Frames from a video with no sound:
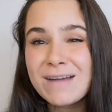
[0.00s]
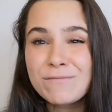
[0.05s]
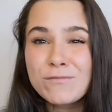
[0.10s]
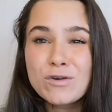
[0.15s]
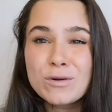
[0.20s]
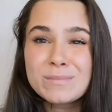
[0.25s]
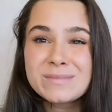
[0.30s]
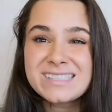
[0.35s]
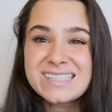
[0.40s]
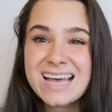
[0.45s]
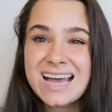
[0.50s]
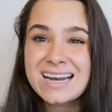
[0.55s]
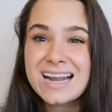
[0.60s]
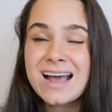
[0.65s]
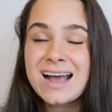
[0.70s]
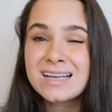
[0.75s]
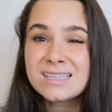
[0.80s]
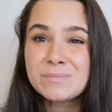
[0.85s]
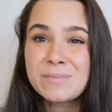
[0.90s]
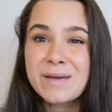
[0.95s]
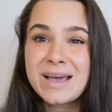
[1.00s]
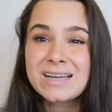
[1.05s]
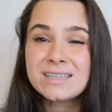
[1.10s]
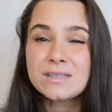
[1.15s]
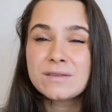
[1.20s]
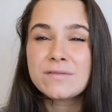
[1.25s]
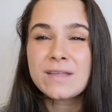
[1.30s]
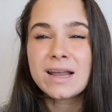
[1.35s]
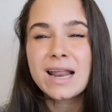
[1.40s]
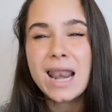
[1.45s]
forms that
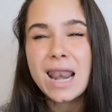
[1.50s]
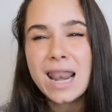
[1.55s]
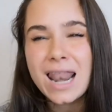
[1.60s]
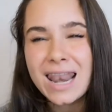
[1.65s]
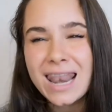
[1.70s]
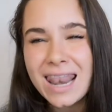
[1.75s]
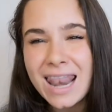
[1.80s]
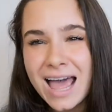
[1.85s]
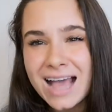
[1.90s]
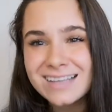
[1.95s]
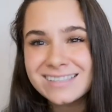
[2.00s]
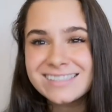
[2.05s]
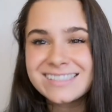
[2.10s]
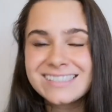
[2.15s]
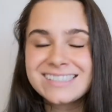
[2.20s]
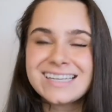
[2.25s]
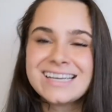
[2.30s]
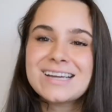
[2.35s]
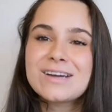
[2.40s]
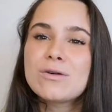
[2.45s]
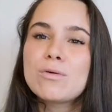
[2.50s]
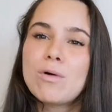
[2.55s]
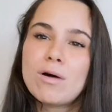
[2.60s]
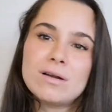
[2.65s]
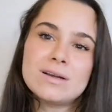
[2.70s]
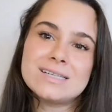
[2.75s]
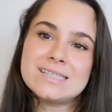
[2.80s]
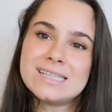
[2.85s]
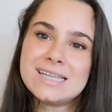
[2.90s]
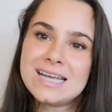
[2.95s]
aspect of that elastic
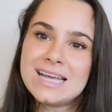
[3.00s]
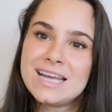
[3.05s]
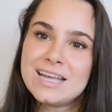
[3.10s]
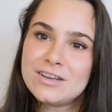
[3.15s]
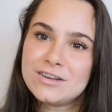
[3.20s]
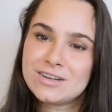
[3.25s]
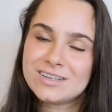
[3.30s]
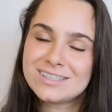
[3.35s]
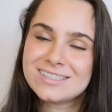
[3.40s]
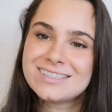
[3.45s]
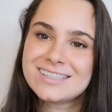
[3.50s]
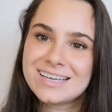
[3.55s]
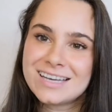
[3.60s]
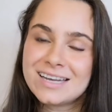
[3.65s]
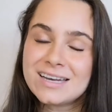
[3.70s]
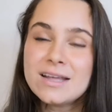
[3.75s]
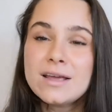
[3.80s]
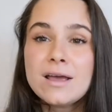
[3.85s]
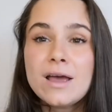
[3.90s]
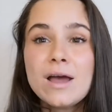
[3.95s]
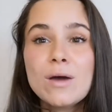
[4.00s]
quality in your skin,